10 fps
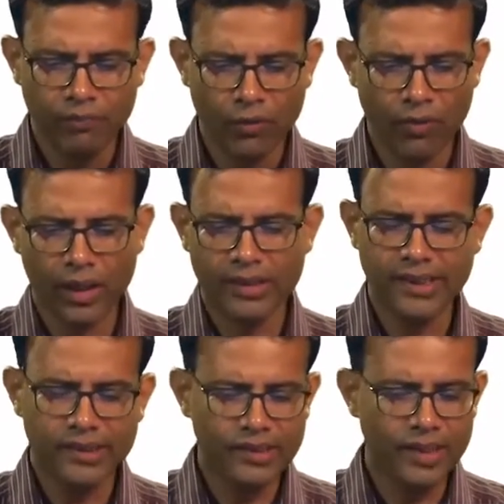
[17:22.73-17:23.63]
One
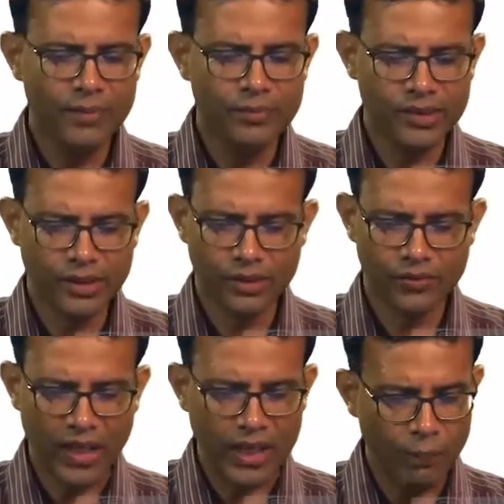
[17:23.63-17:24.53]
such scheme is
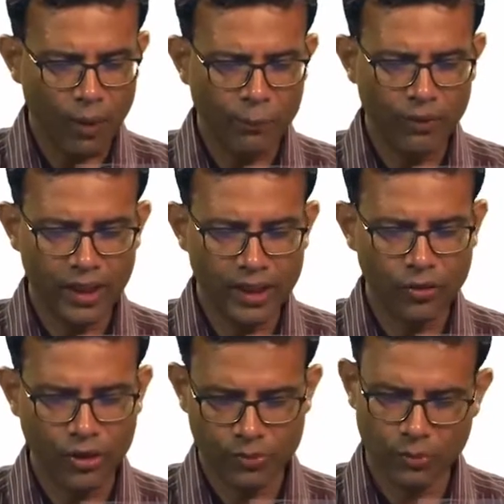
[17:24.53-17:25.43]
very popular in
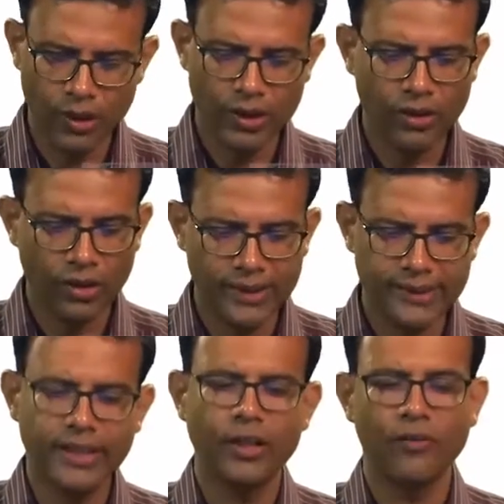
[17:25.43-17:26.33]
cosmology called the
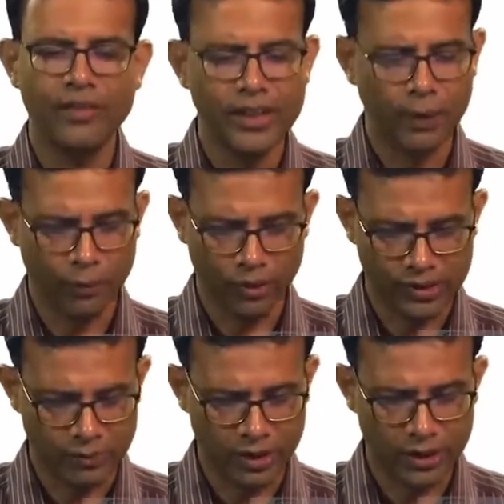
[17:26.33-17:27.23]
Zeldovich
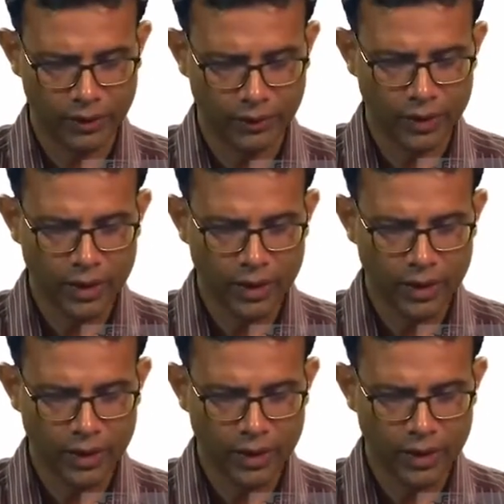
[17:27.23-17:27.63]
approximation.